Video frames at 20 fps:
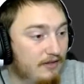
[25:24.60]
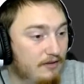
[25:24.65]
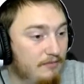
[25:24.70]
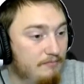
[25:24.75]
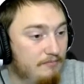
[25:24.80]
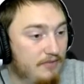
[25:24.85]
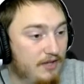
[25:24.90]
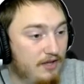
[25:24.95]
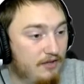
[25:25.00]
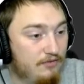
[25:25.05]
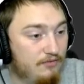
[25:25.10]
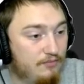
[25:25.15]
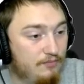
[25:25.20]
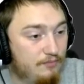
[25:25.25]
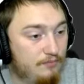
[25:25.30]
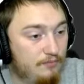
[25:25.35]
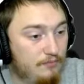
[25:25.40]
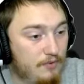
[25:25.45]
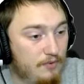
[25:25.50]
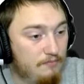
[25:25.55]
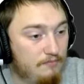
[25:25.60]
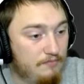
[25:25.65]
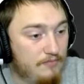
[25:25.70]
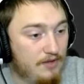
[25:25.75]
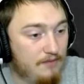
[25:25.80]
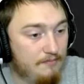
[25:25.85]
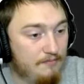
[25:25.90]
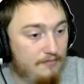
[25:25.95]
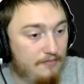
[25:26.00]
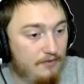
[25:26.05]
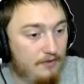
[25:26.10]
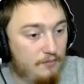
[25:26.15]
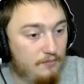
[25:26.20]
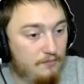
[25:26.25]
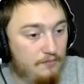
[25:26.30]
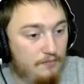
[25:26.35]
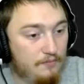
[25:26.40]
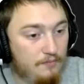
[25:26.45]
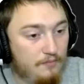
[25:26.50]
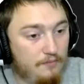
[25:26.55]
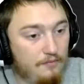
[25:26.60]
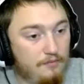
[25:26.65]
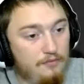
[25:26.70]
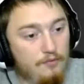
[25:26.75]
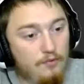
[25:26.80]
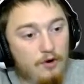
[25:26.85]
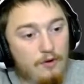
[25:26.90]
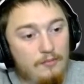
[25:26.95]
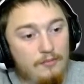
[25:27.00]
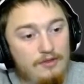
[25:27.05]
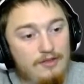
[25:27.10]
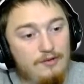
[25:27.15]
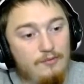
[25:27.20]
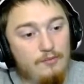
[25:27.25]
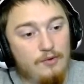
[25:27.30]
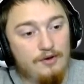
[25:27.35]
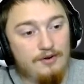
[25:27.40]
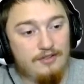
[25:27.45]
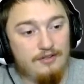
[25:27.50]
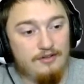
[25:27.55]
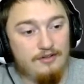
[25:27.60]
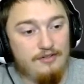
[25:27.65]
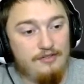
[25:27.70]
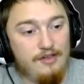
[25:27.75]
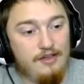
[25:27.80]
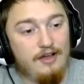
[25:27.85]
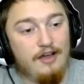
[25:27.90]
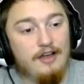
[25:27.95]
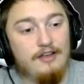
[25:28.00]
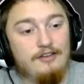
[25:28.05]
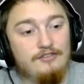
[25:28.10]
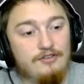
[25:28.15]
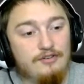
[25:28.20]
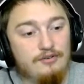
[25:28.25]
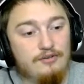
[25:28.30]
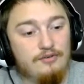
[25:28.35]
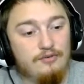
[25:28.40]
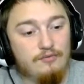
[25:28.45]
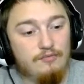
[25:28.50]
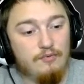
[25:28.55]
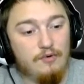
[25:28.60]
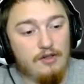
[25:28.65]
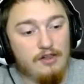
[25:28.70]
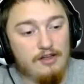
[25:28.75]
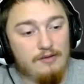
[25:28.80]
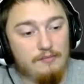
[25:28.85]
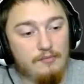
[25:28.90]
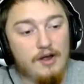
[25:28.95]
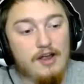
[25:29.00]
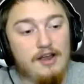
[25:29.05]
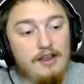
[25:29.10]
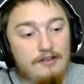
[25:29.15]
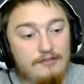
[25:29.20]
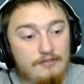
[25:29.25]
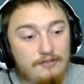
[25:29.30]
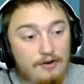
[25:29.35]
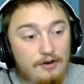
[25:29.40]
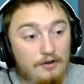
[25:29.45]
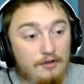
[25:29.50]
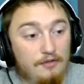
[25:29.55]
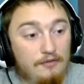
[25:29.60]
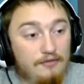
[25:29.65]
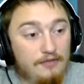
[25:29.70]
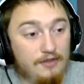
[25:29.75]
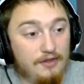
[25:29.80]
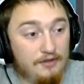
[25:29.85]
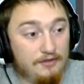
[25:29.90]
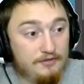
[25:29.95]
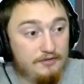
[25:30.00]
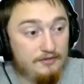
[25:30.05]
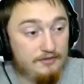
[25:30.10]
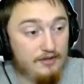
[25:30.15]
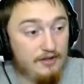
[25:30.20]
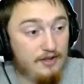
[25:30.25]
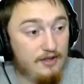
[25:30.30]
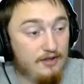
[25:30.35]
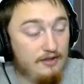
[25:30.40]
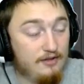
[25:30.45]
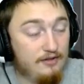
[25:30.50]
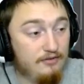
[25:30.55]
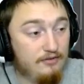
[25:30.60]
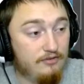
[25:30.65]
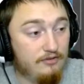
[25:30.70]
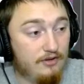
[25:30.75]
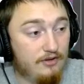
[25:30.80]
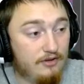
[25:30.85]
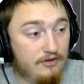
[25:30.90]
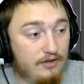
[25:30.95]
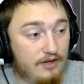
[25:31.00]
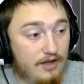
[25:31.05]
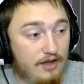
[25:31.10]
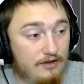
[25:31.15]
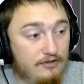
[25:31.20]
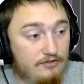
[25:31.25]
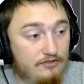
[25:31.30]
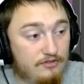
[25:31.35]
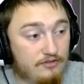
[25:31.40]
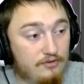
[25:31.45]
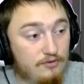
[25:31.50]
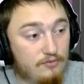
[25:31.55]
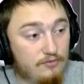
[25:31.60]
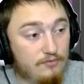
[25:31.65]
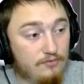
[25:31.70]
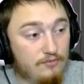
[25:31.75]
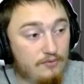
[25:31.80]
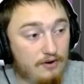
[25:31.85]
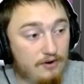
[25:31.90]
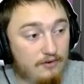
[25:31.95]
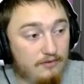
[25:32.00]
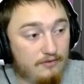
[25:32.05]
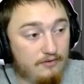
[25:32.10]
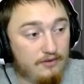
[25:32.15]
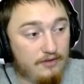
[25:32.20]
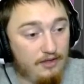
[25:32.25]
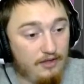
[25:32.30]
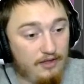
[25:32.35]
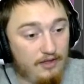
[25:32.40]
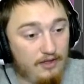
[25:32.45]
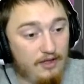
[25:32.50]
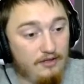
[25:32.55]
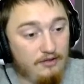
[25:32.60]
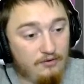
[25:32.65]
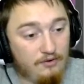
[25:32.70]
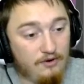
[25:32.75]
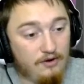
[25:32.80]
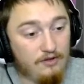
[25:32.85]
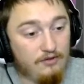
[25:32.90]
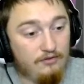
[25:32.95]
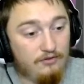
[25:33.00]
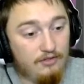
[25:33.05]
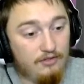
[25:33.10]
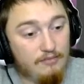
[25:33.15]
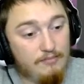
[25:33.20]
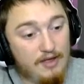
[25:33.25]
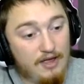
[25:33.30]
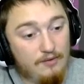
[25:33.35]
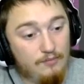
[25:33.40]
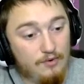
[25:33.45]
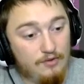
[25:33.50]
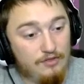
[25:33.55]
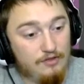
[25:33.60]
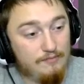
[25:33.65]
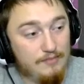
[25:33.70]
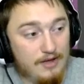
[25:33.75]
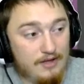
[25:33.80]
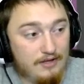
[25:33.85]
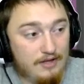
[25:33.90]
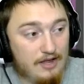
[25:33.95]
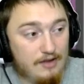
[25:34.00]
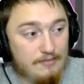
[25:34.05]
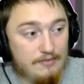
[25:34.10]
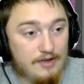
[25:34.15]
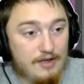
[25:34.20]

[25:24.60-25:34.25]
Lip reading: because, well, yep. Normally, one other thing I do while I'm waiting for all of this is I do increase the bandwidth of my game,